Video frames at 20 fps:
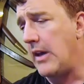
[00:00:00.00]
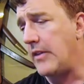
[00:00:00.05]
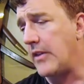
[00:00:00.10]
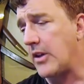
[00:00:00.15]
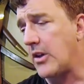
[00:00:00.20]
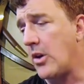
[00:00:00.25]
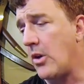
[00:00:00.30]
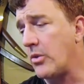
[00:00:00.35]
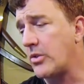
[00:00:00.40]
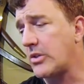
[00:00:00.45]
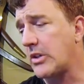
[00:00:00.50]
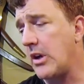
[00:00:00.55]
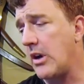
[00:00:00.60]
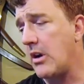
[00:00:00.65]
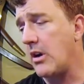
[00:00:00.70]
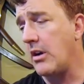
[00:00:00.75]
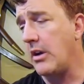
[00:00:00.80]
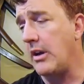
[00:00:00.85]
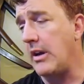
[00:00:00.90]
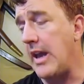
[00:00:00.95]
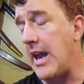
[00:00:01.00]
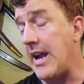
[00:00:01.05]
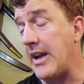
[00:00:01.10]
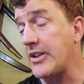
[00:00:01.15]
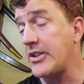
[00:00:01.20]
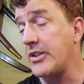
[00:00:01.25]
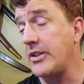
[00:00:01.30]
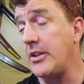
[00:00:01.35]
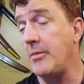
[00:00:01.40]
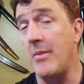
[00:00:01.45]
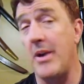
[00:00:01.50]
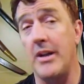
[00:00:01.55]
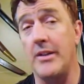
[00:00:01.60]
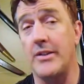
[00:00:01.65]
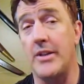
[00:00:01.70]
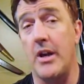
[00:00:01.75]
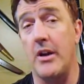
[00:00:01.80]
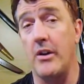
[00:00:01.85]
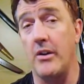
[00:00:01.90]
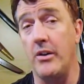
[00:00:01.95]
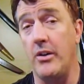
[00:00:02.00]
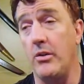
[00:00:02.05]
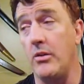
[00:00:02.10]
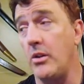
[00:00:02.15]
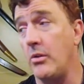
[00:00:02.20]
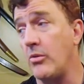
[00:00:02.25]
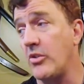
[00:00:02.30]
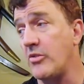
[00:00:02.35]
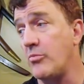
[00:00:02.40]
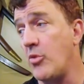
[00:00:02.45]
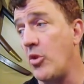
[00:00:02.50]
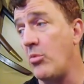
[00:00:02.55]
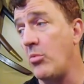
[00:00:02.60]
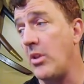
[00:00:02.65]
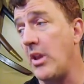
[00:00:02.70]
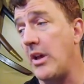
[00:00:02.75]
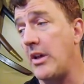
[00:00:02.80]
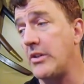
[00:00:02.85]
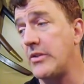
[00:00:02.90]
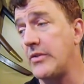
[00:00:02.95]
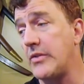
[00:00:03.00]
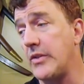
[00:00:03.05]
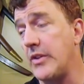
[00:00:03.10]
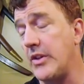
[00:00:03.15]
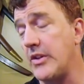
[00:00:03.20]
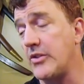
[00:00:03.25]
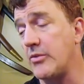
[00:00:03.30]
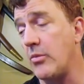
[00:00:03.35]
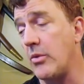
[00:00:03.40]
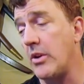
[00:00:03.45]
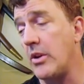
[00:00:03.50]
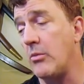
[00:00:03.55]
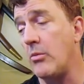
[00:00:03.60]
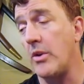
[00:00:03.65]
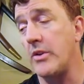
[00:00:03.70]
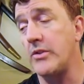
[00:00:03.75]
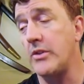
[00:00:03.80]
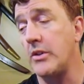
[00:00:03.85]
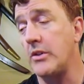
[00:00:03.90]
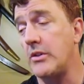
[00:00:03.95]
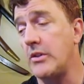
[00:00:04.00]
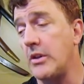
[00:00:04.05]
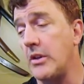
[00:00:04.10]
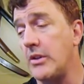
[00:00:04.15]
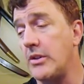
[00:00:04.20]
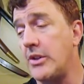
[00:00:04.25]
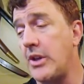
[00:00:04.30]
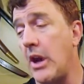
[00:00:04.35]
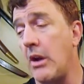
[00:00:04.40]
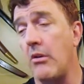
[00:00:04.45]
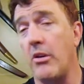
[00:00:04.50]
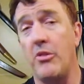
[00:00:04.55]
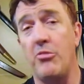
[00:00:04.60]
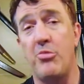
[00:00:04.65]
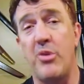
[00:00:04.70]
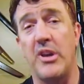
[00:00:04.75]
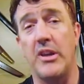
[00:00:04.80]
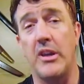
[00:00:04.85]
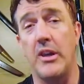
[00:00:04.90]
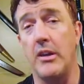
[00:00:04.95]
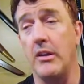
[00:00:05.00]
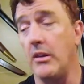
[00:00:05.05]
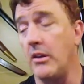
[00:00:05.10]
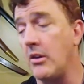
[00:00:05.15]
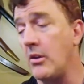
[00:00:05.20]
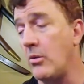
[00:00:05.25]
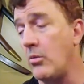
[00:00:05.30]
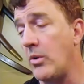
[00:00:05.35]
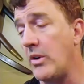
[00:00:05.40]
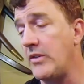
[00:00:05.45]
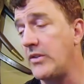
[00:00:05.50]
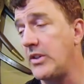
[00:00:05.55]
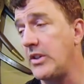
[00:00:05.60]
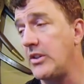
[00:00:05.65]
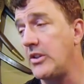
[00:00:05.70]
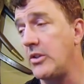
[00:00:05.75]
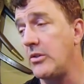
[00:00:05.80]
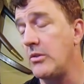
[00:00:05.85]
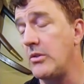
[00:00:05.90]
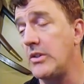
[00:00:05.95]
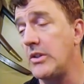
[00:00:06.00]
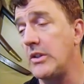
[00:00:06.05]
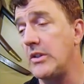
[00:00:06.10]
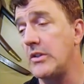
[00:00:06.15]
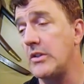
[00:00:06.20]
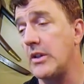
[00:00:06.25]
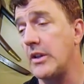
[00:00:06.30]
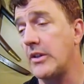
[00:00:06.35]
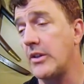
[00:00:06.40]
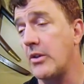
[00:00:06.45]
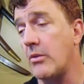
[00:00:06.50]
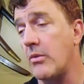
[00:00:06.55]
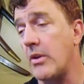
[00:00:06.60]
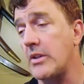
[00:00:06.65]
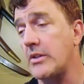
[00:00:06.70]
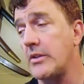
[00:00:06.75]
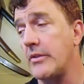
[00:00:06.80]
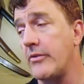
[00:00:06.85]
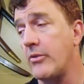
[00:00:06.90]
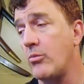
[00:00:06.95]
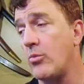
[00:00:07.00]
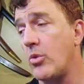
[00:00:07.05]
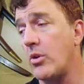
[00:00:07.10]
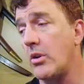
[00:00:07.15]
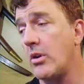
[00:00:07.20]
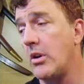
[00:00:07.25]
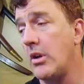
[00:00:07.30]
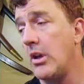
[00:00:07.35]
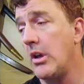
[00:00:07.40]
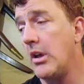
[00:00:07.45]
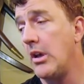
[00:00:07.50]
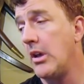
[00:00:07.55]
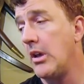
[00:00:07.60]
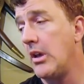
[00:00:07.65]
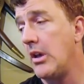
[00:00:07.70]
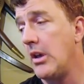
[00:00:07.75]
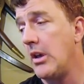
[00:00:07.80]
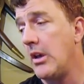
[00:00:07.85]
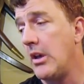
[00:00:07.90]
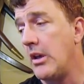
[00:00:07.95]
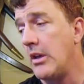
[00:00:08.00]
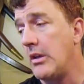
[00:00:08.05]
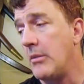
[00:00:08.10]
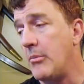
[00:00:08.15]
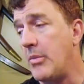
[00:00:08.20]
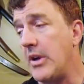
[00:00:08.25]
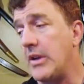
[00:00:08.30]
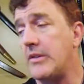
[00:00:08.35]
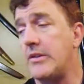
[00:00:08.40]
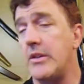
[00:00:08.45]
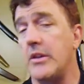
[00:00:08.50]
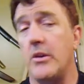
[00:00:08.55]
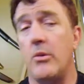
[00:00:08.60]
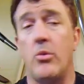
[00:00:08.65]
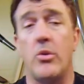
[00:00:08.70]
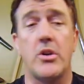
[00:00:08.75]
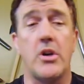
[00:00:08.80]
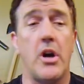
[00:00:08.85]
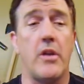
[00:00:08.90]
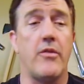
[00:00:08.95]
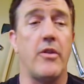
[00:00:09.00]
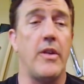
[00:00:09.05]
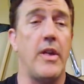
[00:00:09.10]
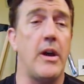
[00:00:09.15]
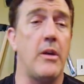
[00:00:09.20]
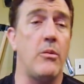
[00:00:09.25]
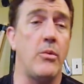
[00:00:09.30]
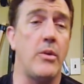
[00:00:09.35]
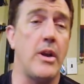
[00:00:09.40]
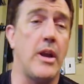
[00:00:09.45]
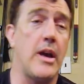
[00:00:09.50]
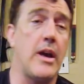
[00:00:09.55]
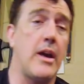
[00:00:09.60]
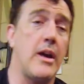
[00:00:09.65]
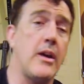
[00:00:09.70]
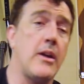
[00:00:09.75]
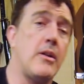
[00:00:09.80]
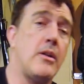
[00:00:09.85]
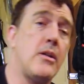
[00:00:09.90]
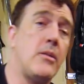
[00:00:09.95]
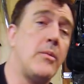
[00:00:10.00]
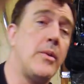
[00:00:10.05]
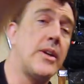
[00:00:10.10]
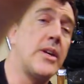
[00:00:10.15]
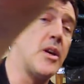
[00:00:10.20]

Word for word: the Coast Guard, and actually my entire unit was mobilized for this one. It wasn't cherry picking, you know, onesie twosies like the rest of them were. But we'll cover that when we